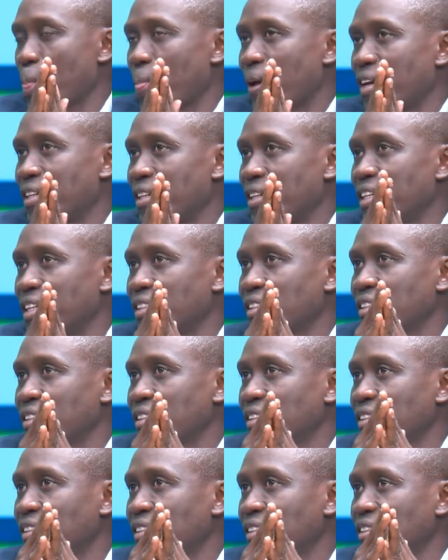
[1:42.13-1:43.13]
and yet
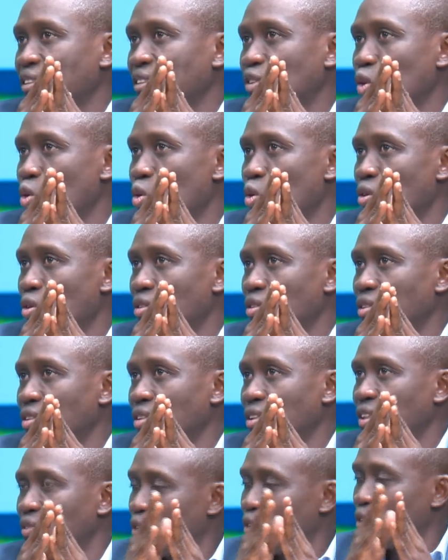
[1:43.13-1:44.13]
so
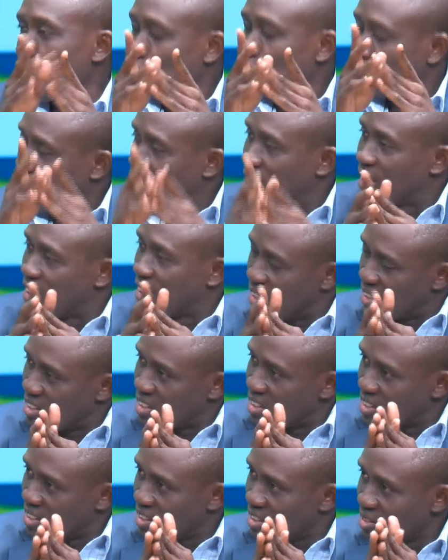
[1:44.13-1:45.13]
difficult to get a
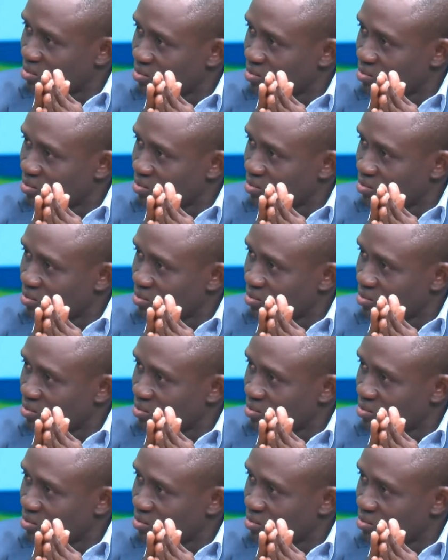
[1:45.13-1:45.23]
disease.